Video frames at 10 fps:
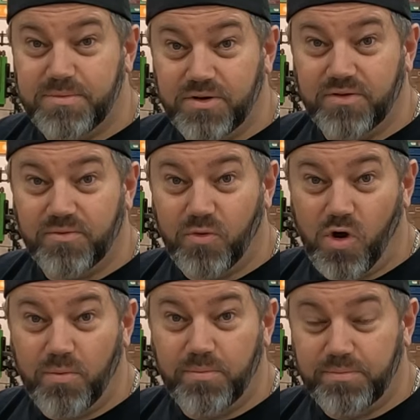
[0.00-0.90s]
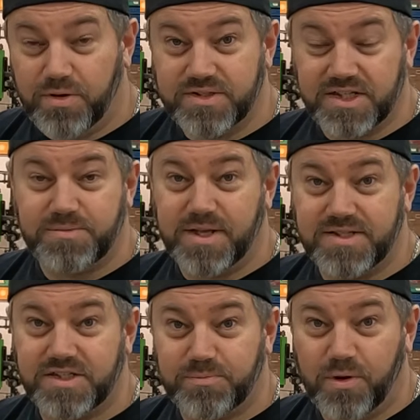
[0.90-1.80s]
Built wall
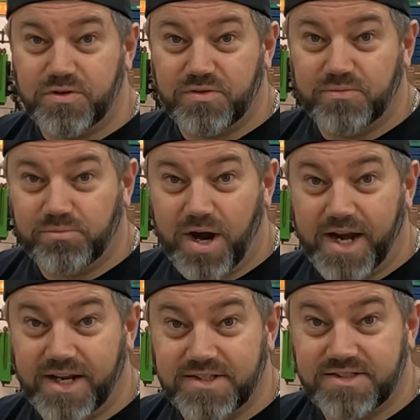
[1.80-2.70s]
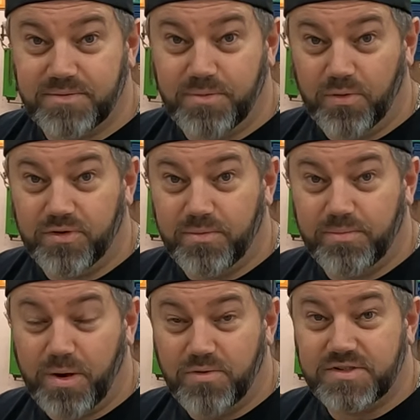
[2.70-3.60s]
6x6 post brackets to bolt the
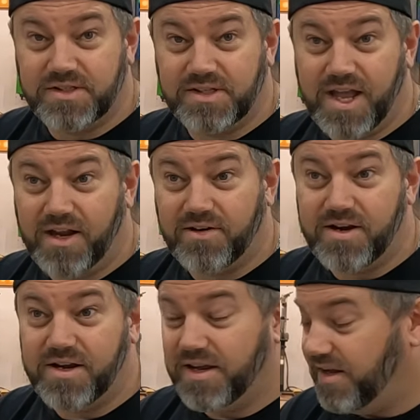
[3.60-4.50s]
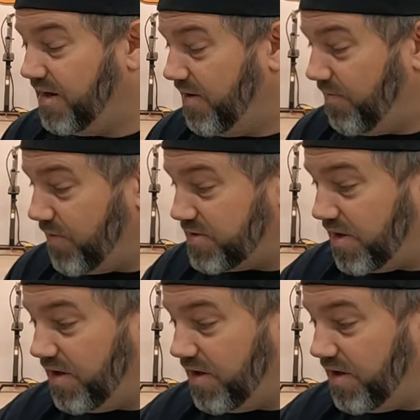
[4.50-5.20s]
post to the concrete. Those are